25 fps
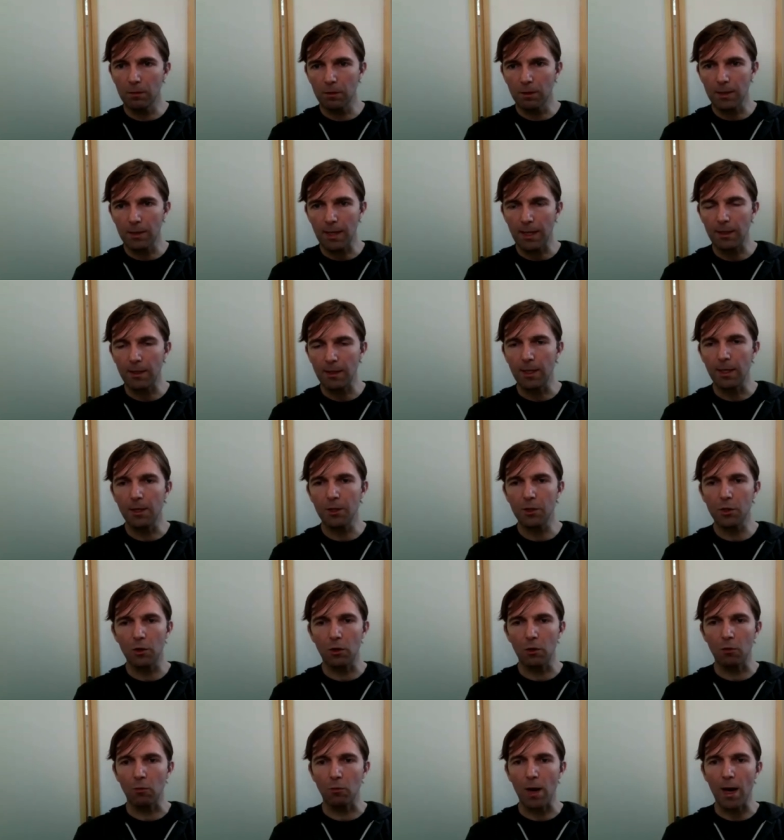techniques
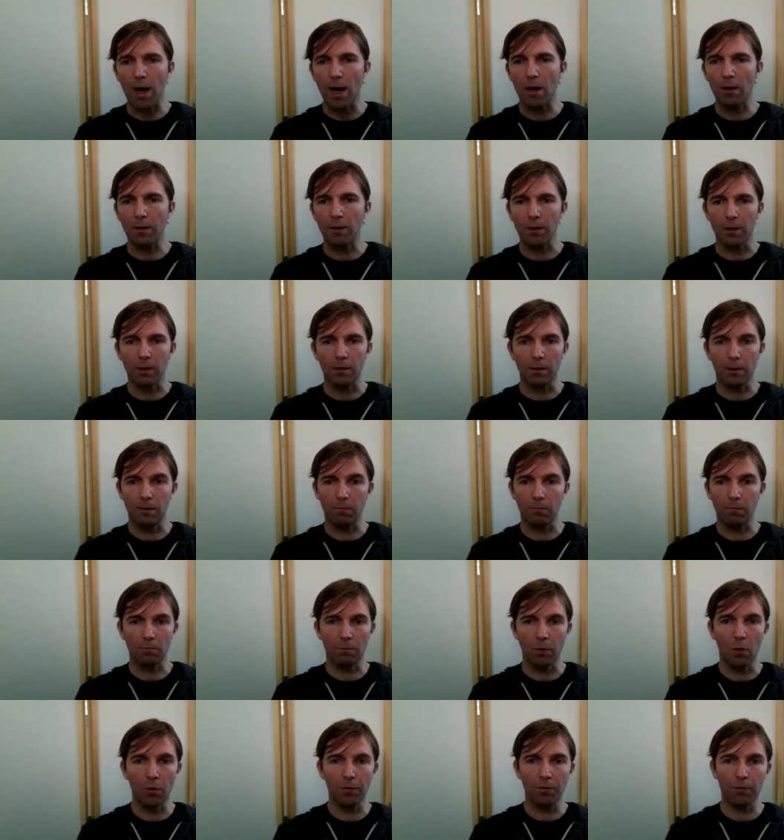around, and
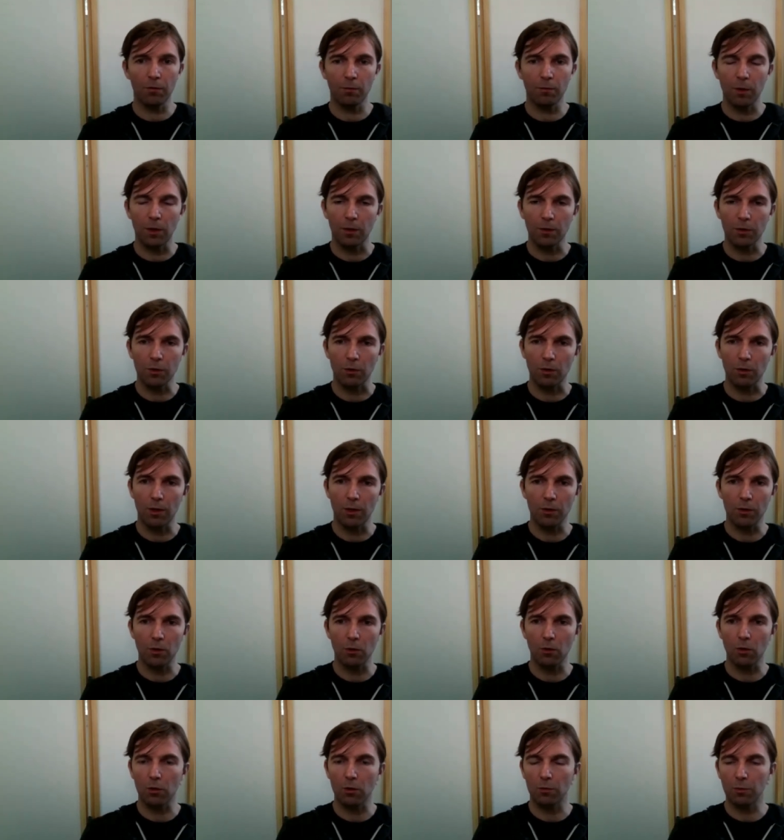both from a sort of
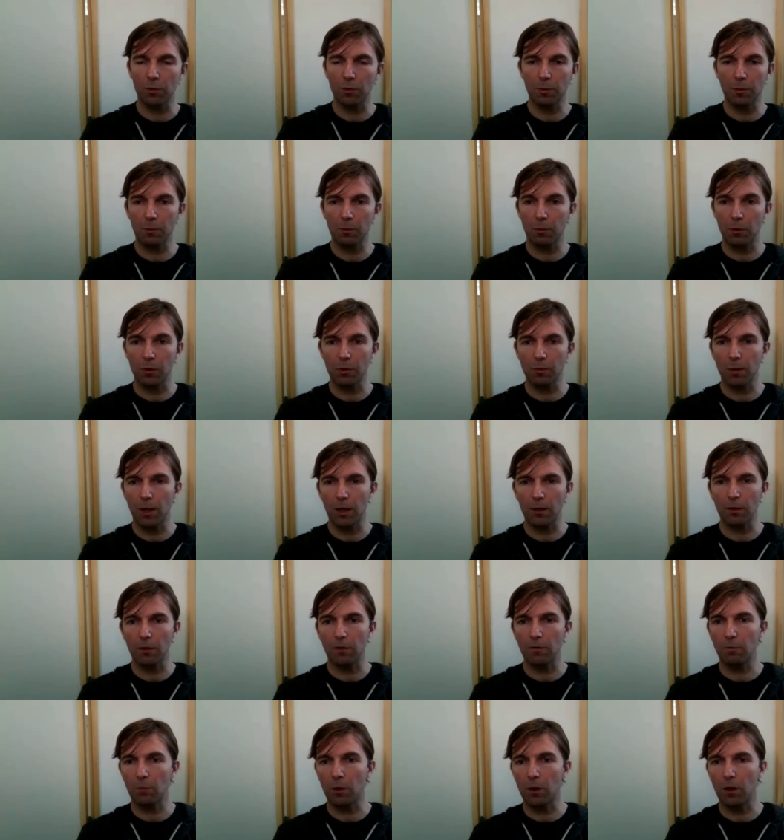historical
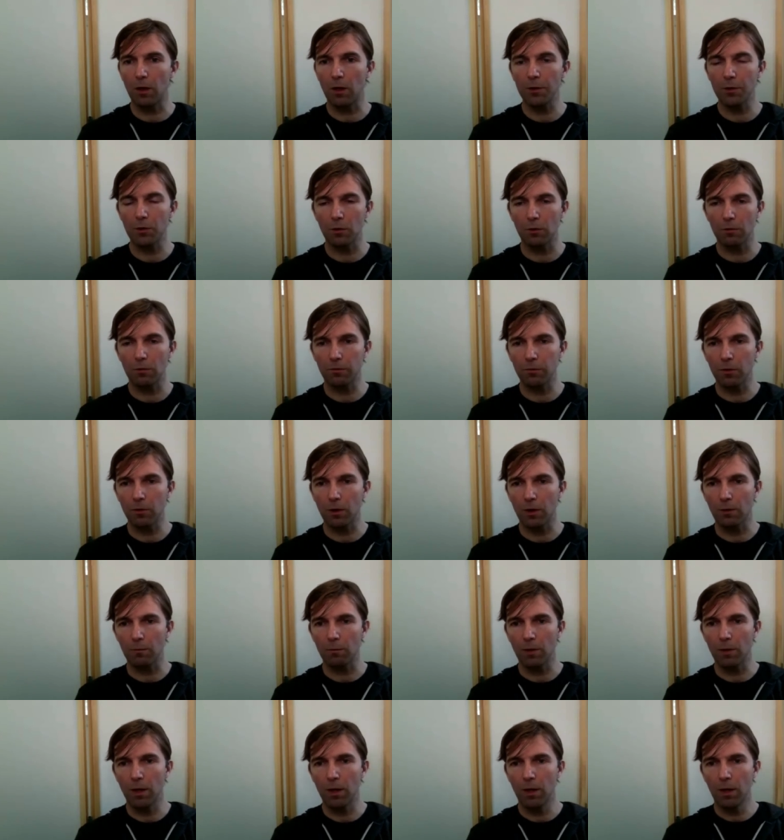perspective, but also
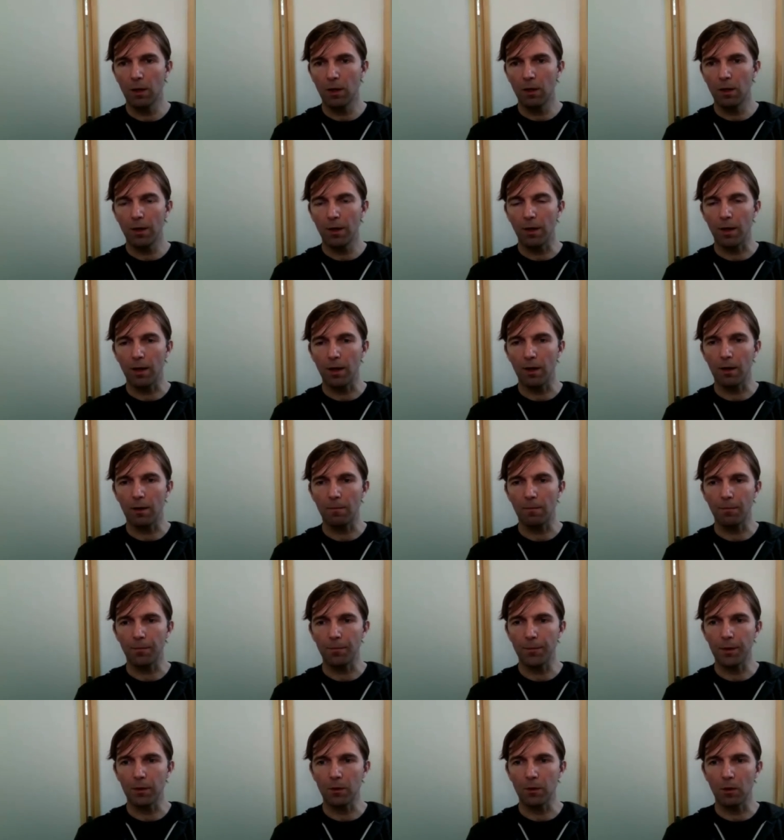from, um,
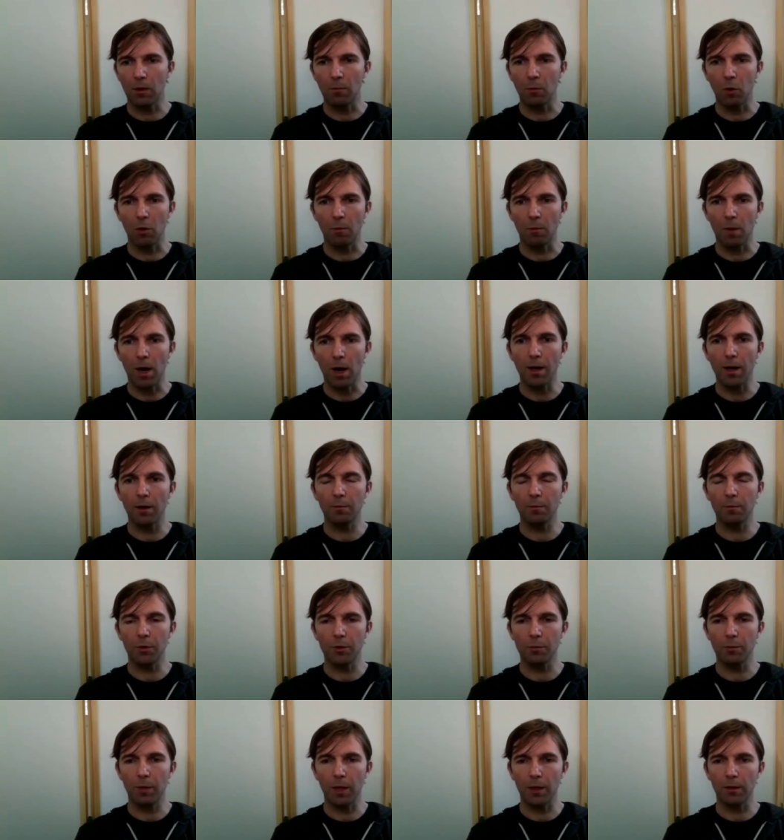you know, more modern
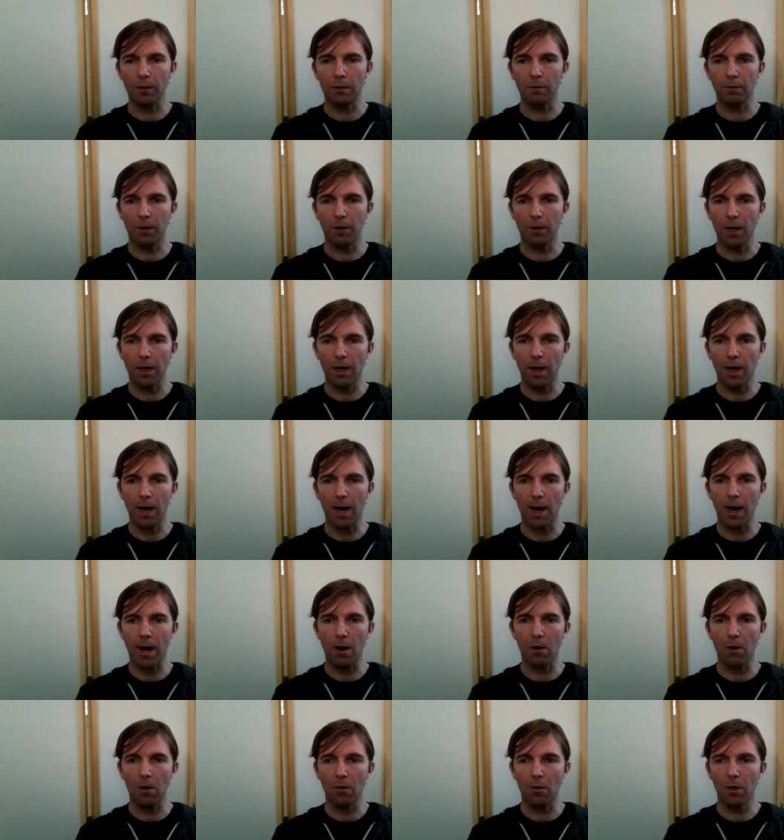perspective on
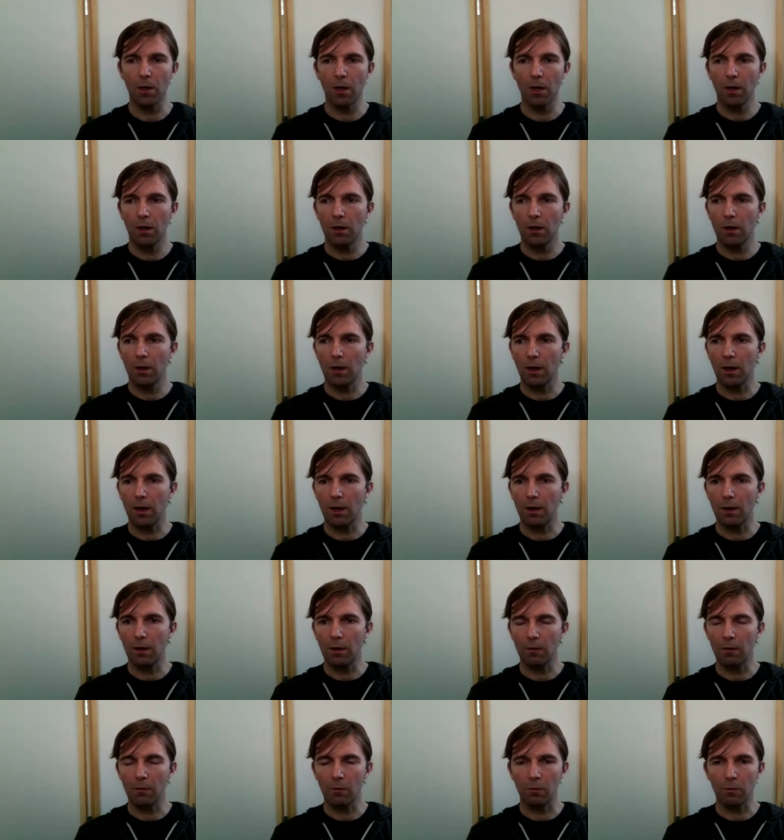how
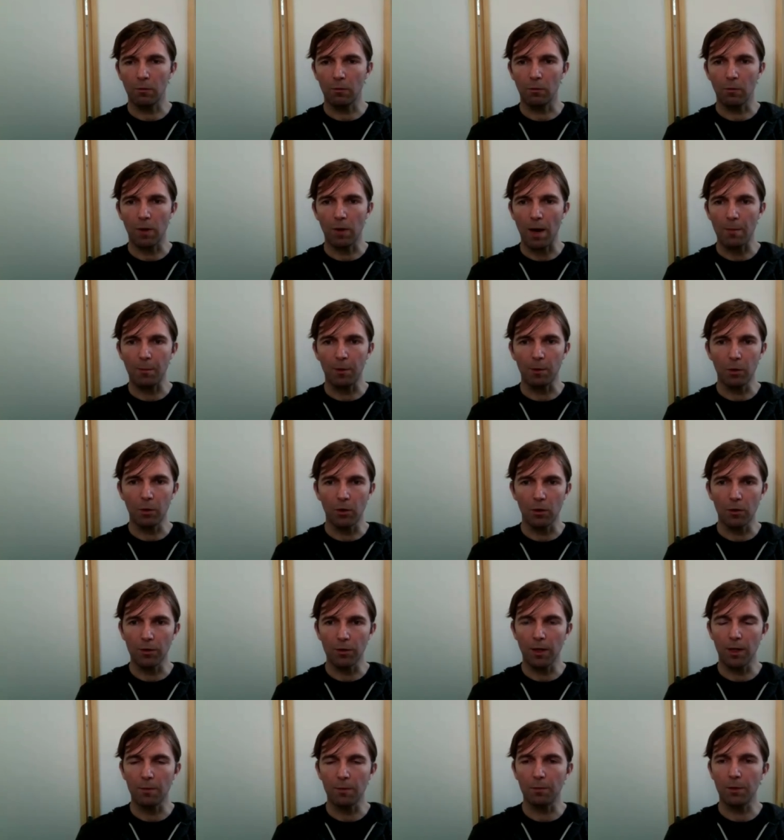uh, rapid
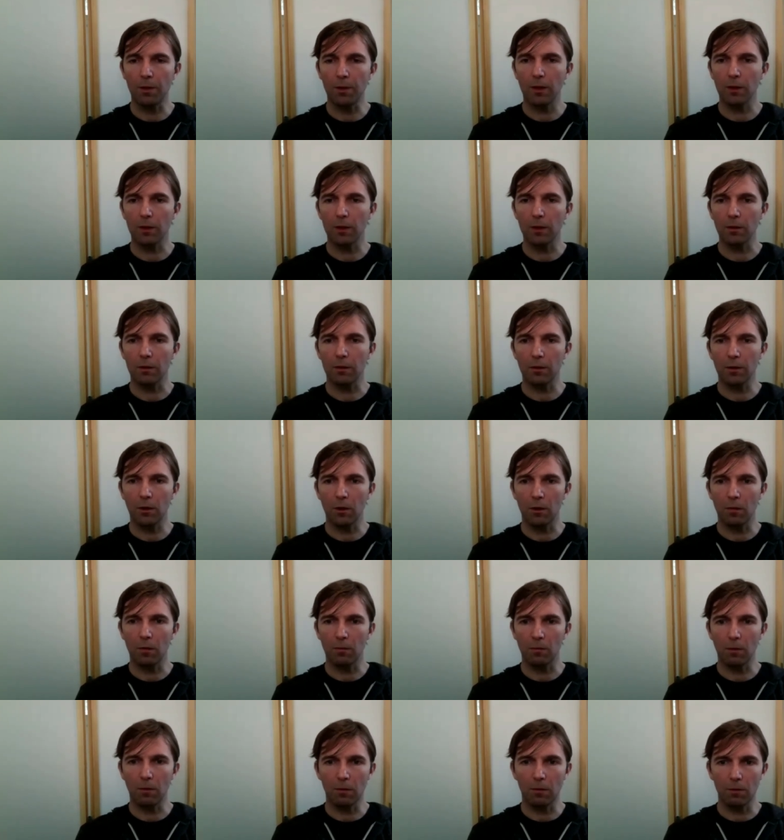prototyping, you know,